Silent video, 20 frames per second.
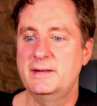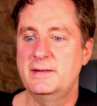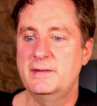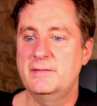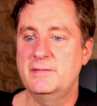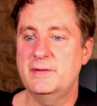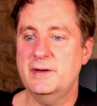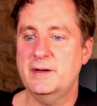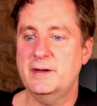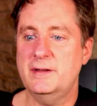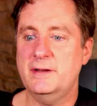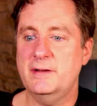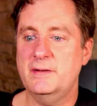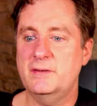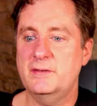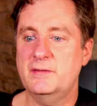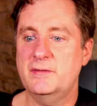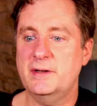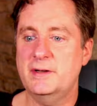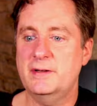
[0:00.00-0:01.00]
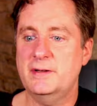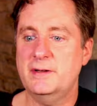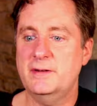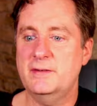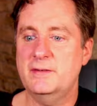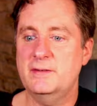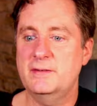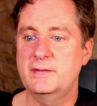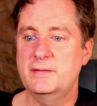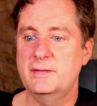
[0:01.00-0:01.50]
Very
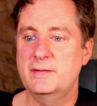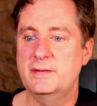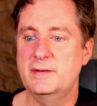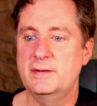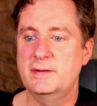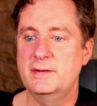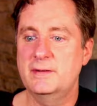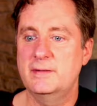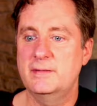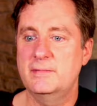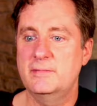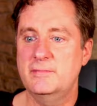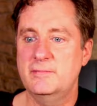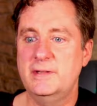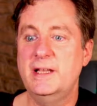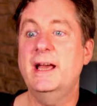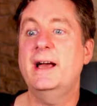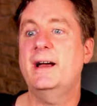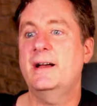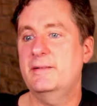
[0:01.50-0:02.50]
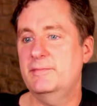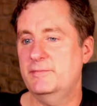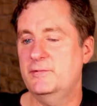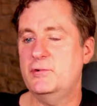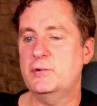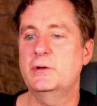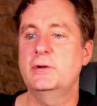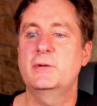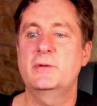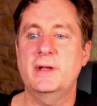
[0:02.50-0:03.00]
nice. Yeah,
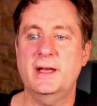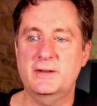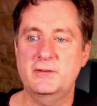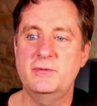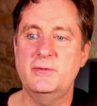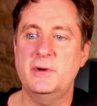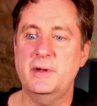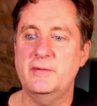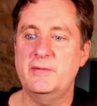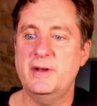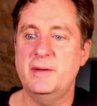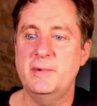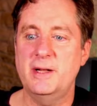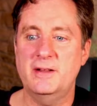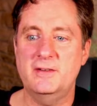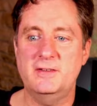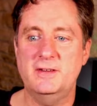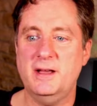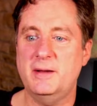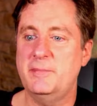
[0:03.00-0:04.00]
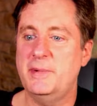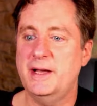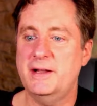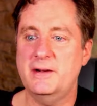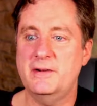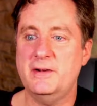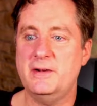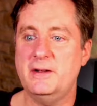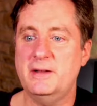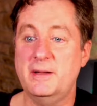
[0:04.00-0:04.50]
Drew, like 45 minutes, not bad
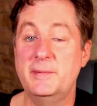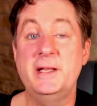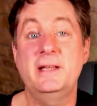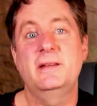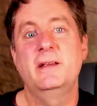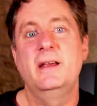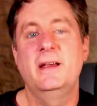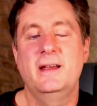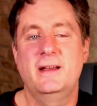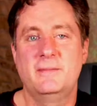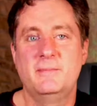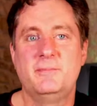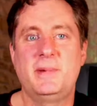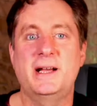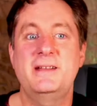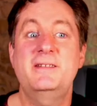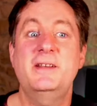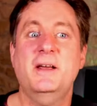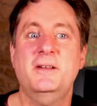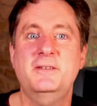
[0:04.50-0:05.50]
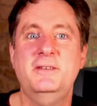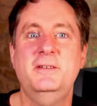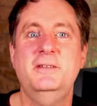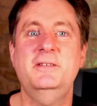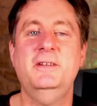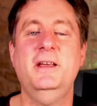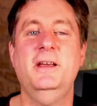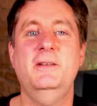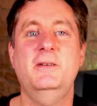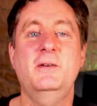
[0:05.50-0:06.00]
at all. I mean, by Texas
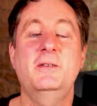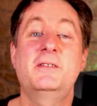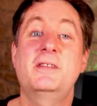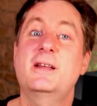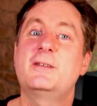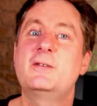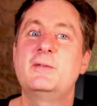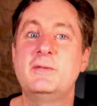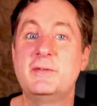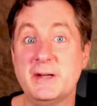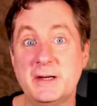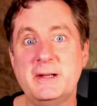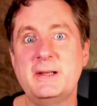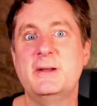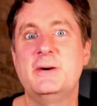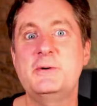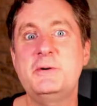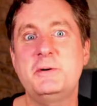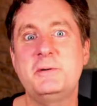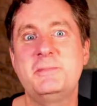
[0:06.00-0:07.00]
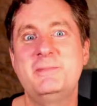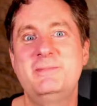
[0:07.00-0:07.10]
standards, that's very local.